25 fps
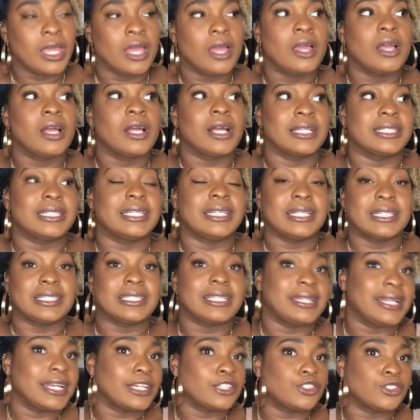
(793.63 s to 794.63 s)
because it is
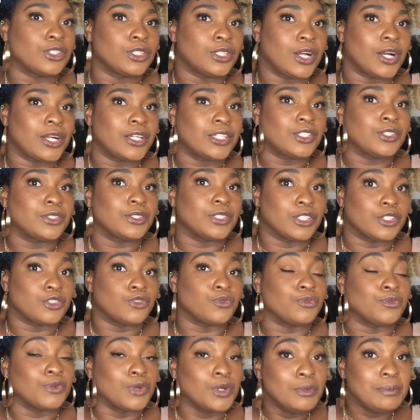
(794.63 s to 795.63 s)
an extra large, so there's
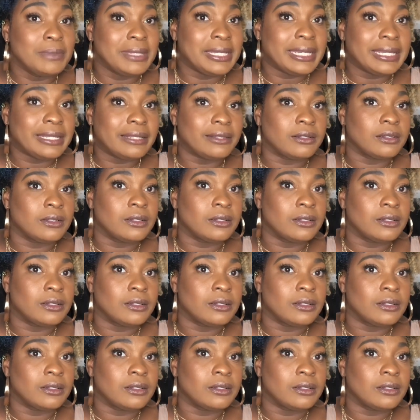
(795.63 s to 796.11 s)
room in it.